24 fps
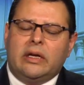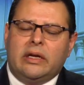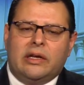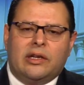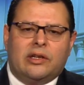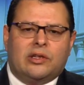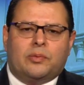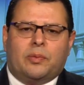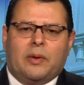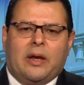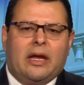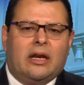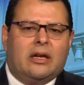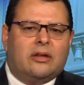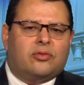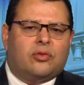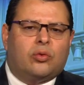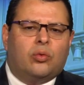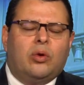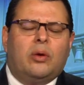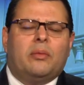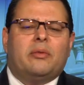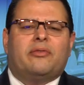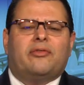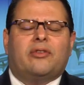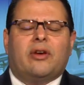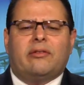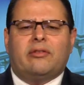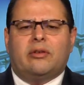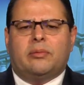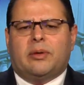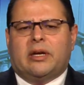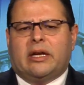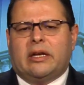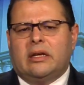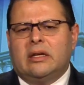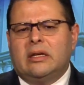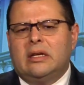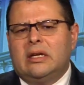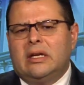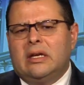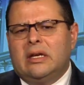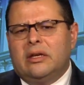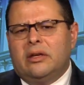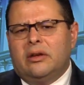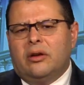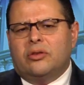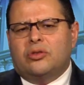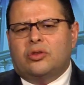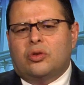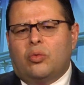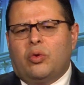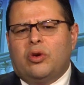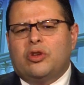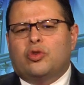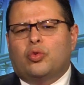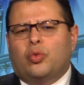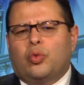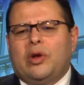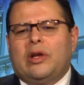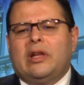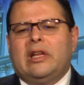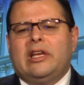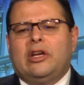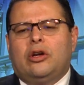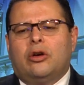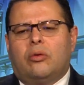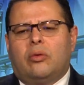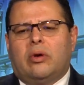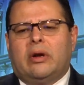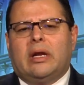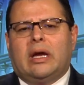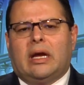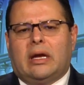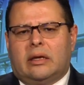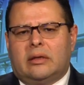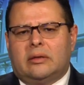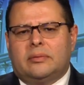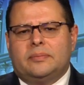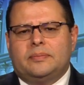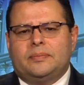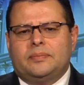Hispanics, for women, for everybody. So what's really going on?